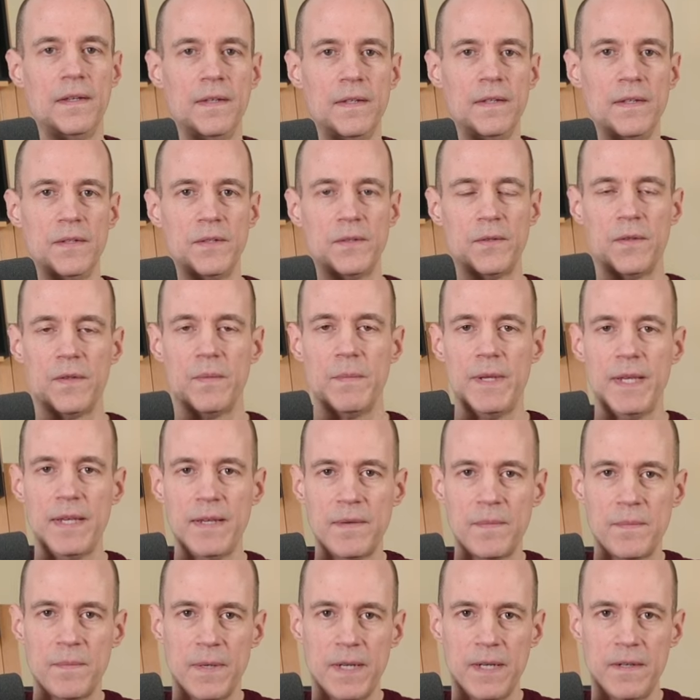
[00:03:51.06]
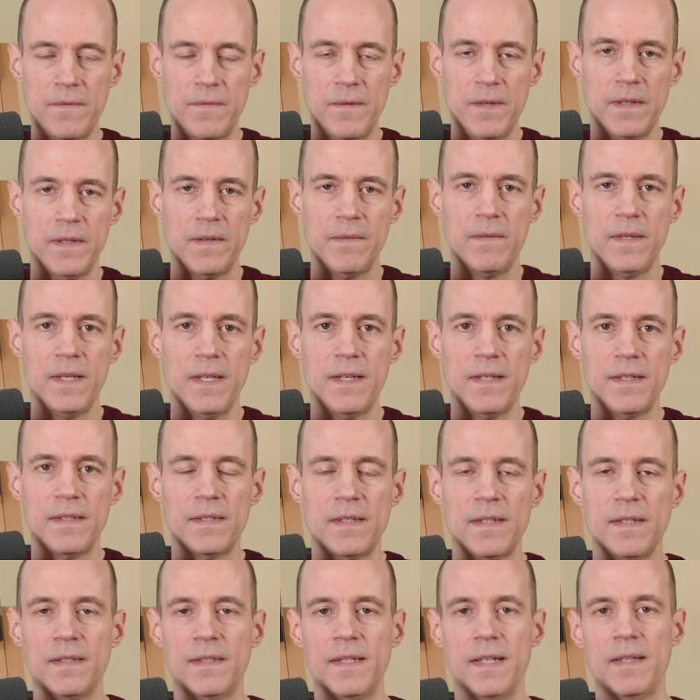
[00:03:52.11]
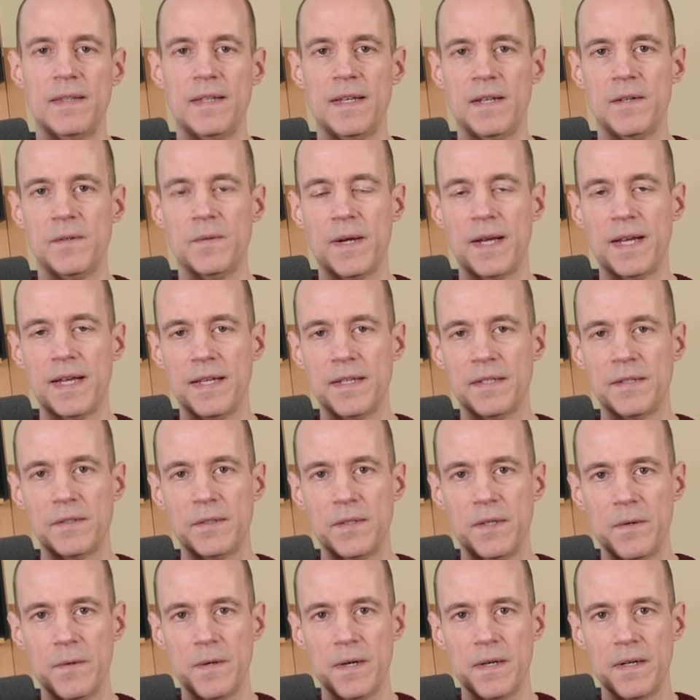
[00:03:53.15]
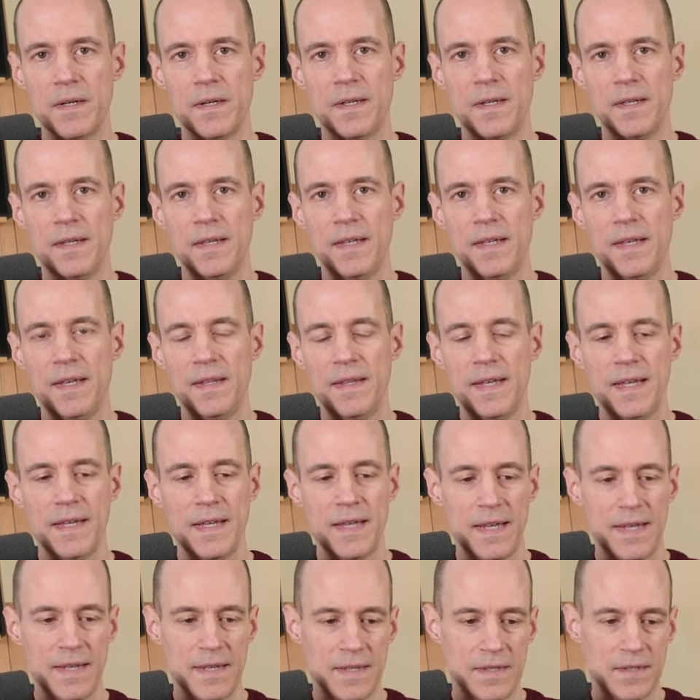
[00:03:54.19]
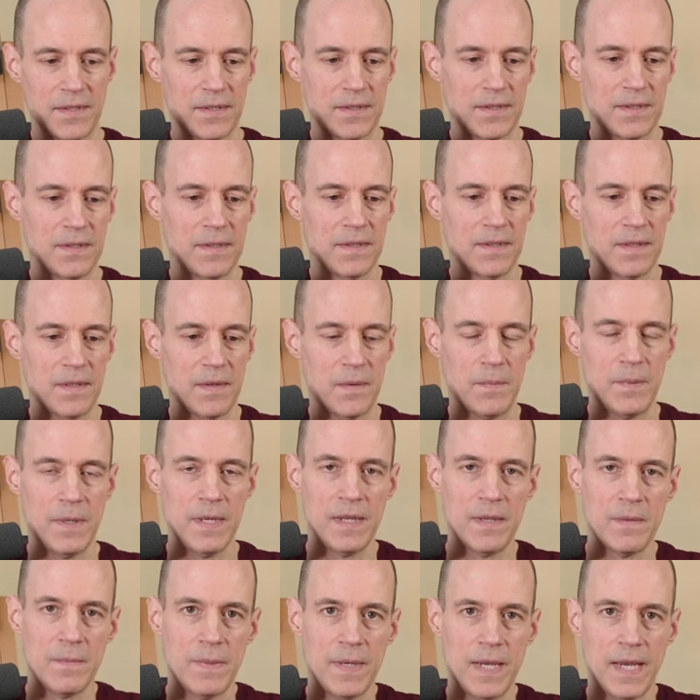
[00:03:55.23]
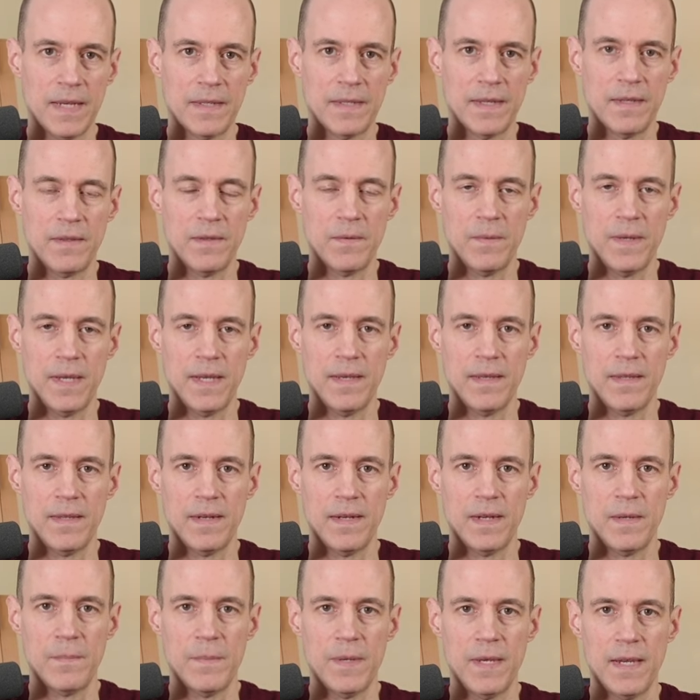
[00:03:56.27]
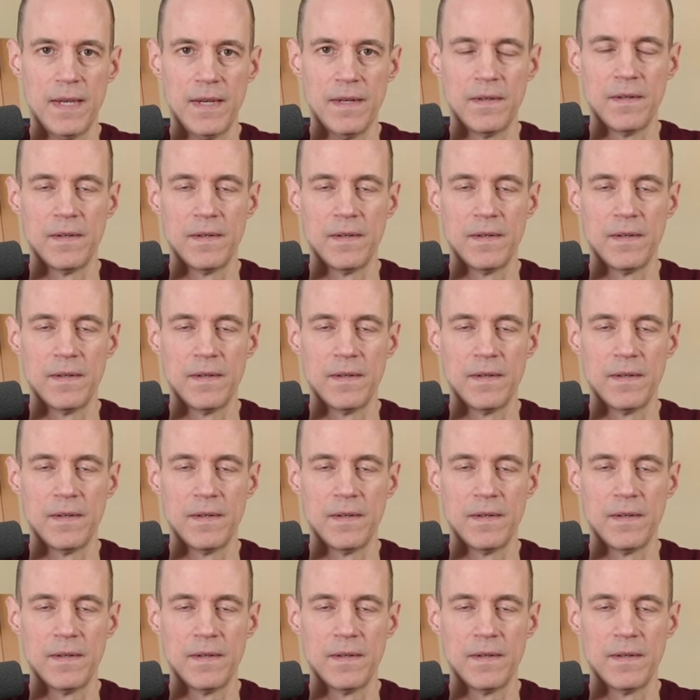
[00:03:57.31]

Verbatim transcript: So the main benefit of these is that they dry slower, and that has a big impact on the way that I paint.